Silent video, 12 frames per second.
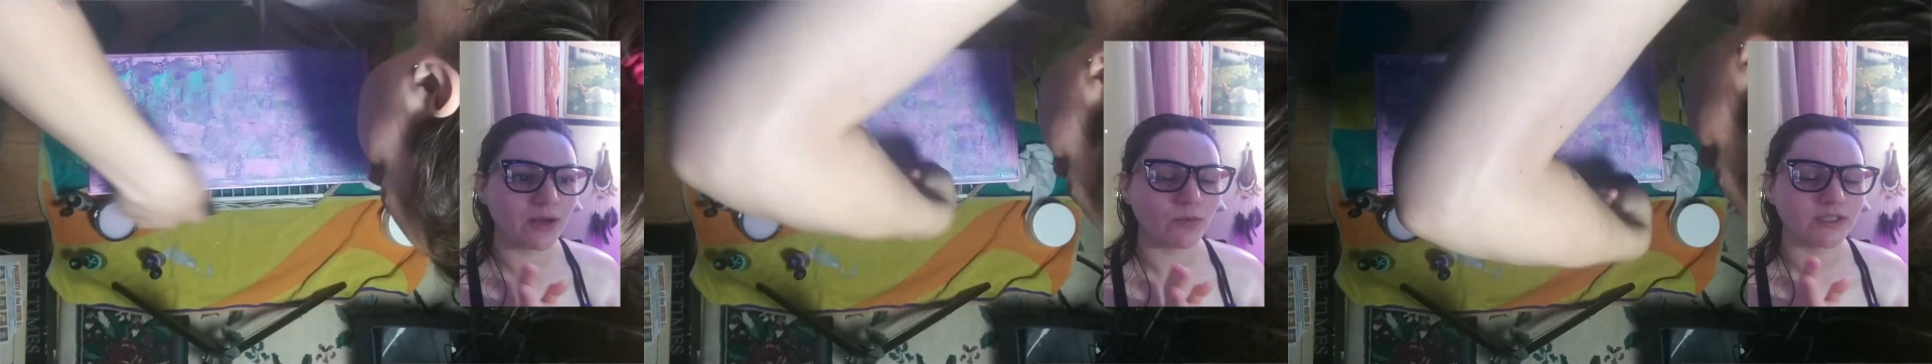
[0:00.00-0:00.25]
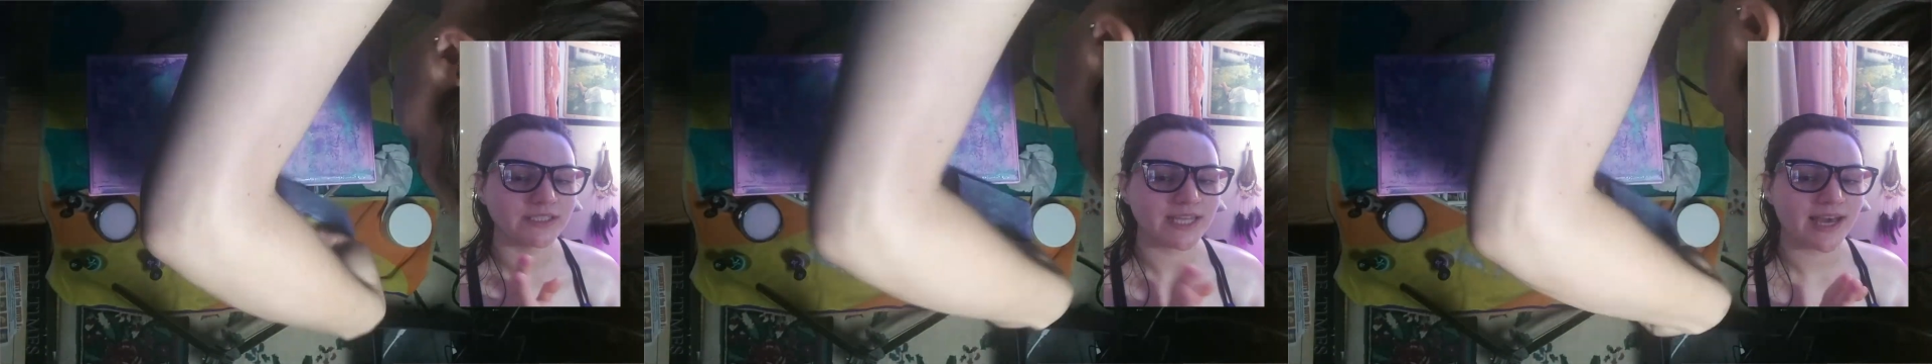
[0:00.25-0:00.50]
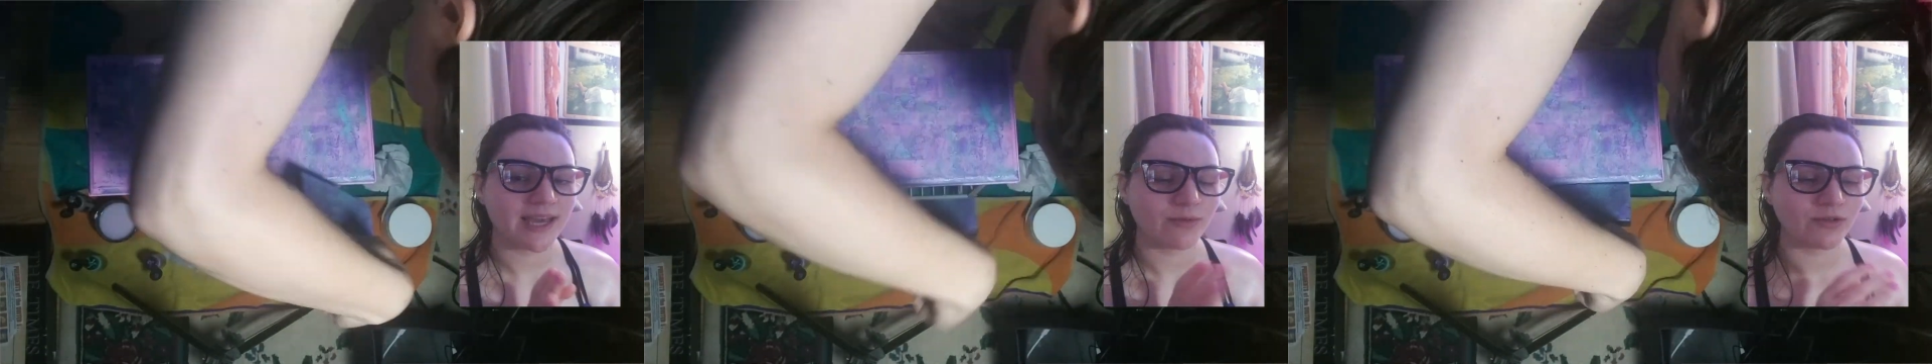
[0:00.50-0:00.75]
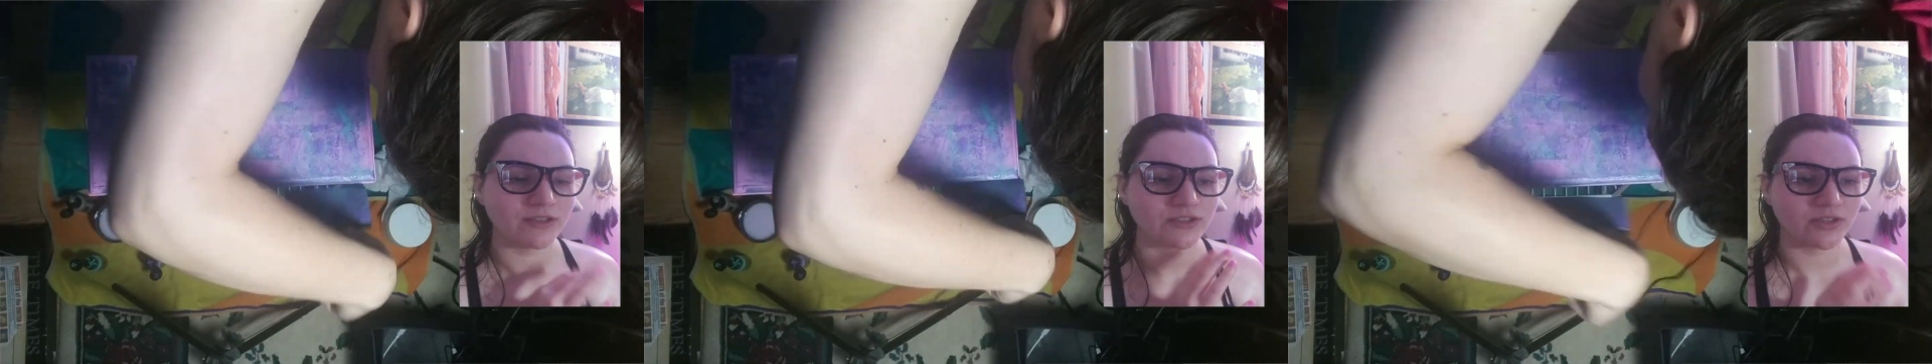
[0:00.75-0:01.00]
one time, or
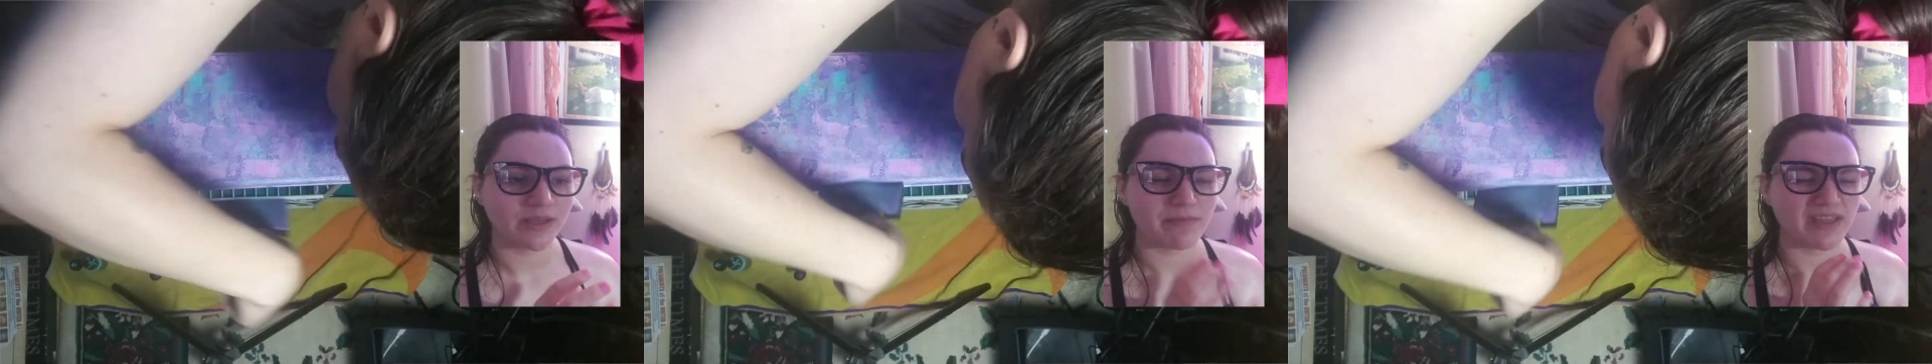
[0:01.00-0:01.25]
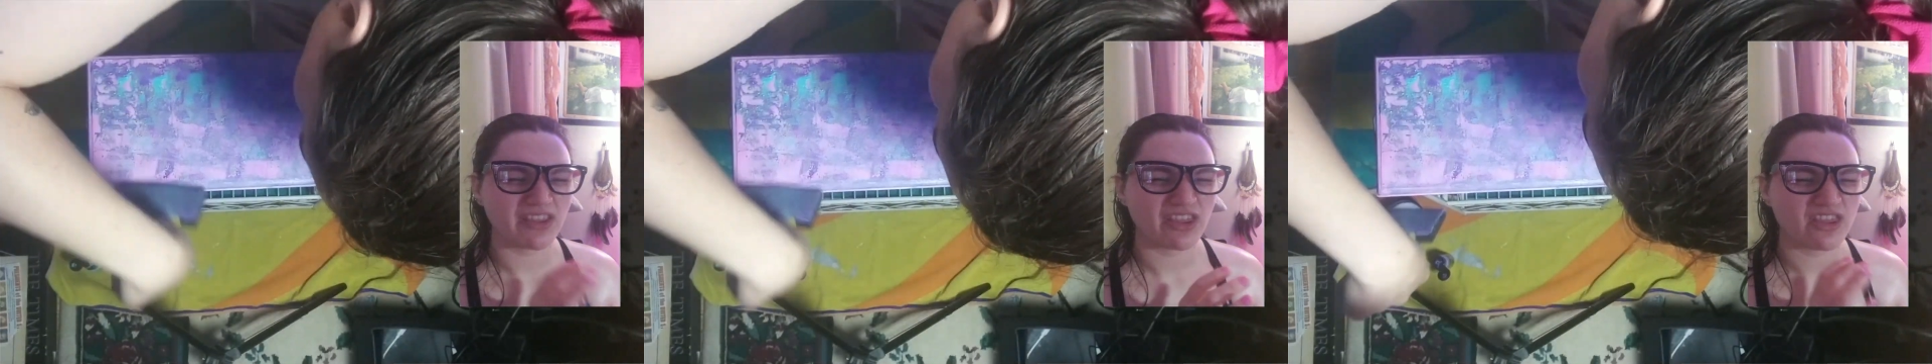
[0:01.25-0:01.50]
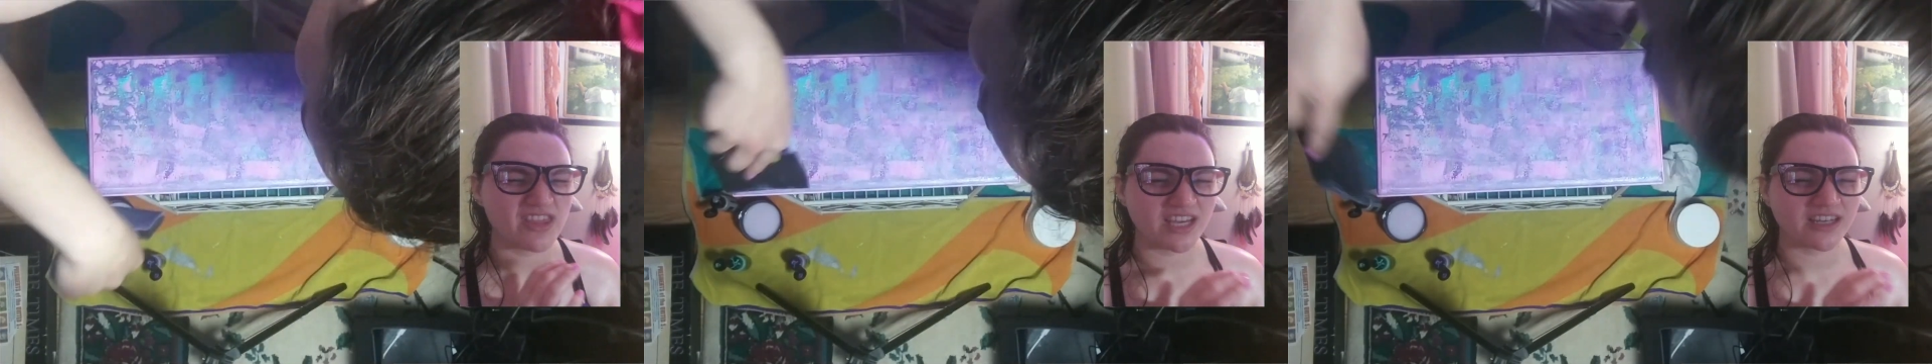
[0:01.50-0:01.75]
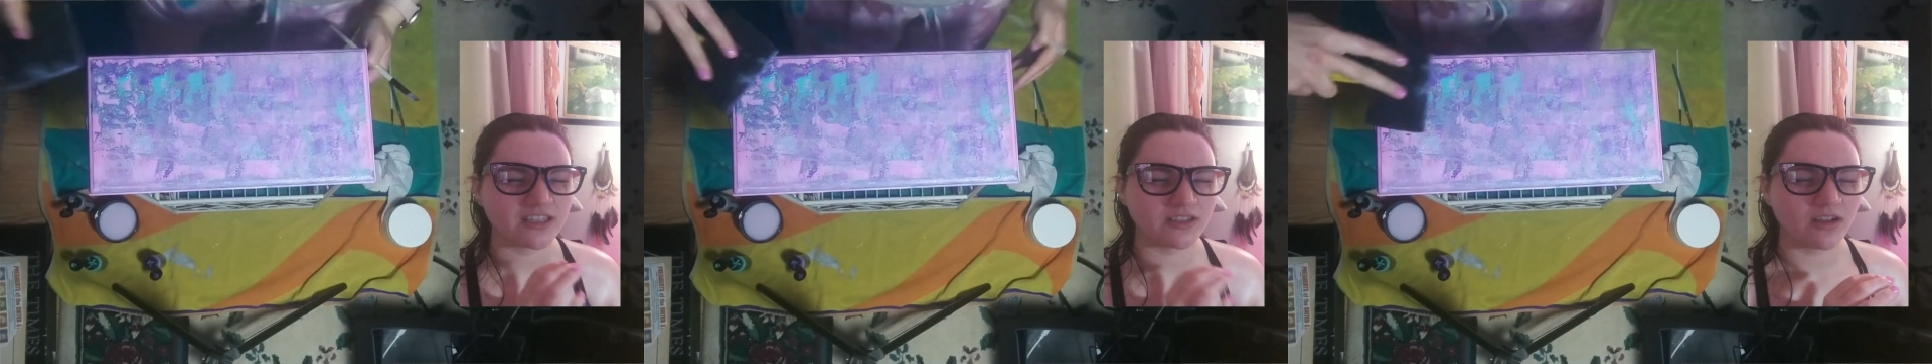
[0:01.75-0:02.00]
else you'll get big,
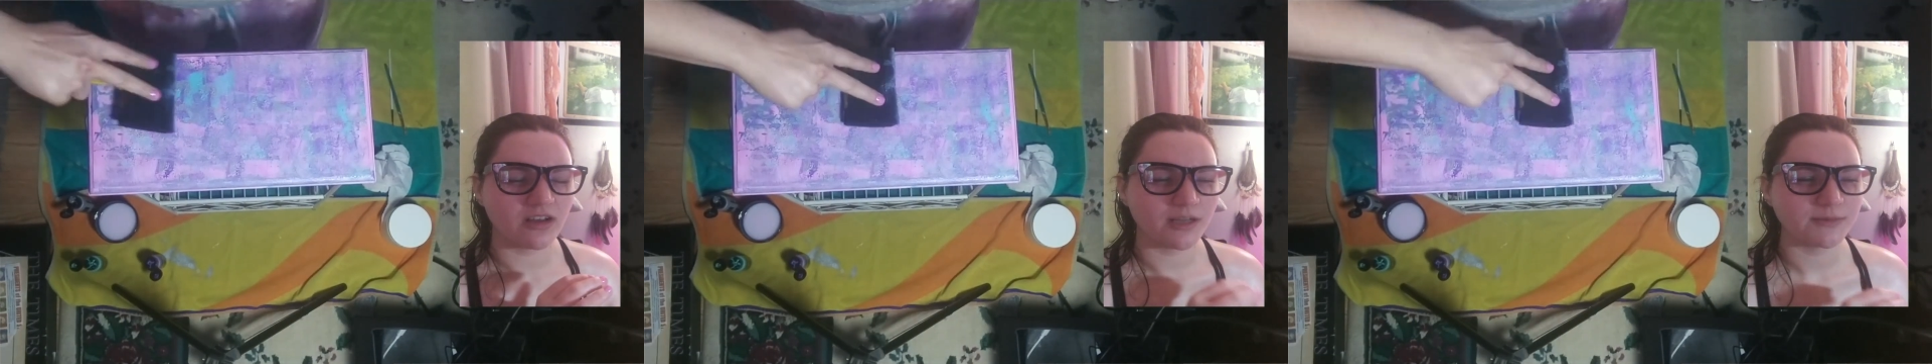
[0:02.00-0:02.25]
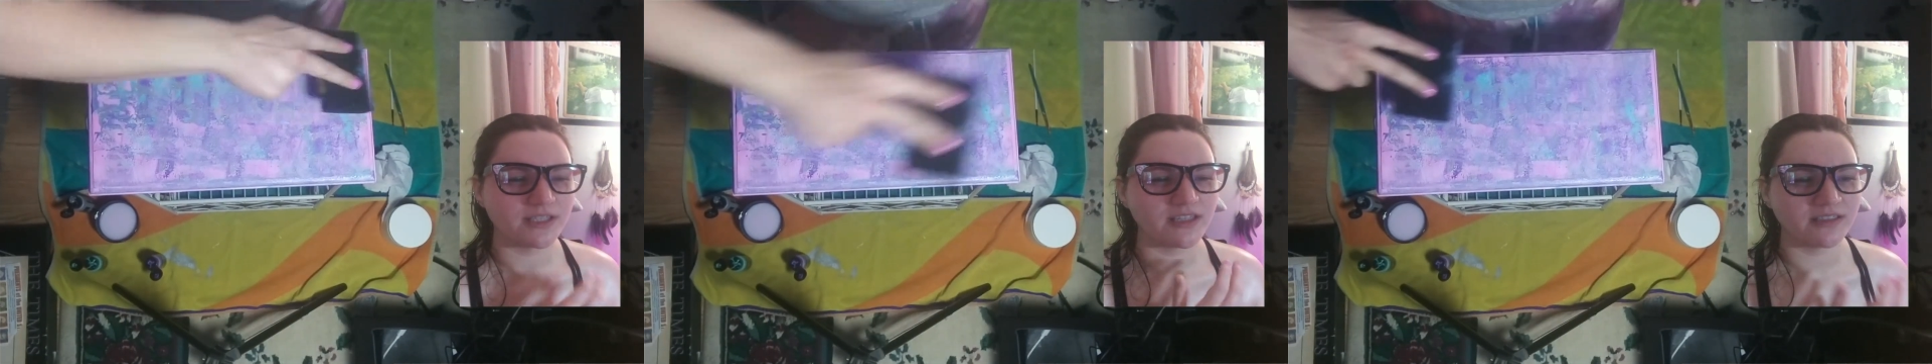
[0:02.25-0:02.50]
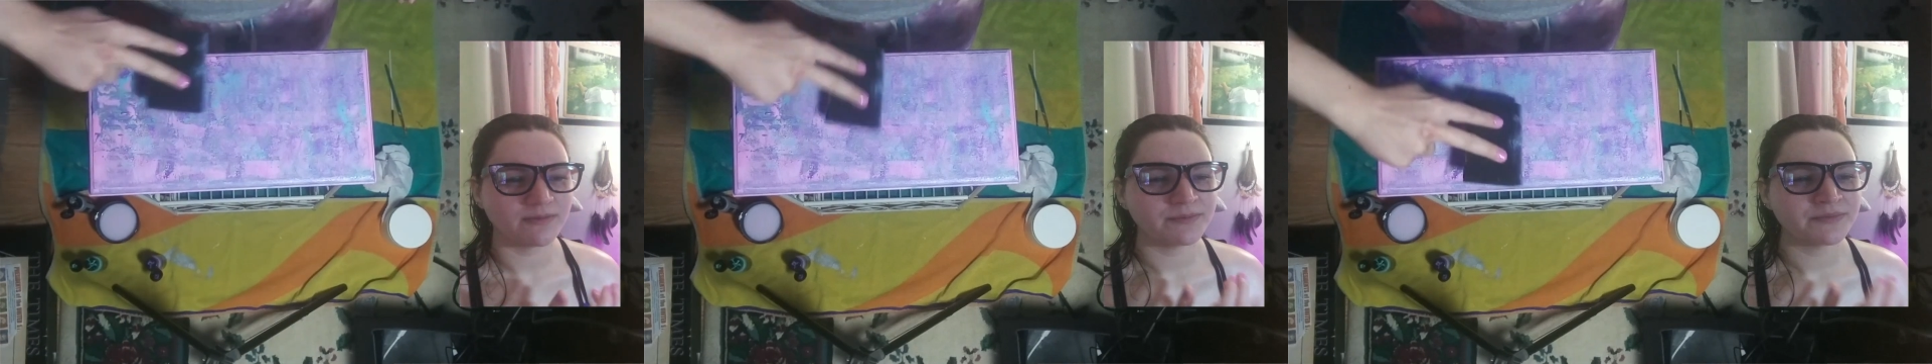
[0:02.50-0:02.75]
thick globs, and then,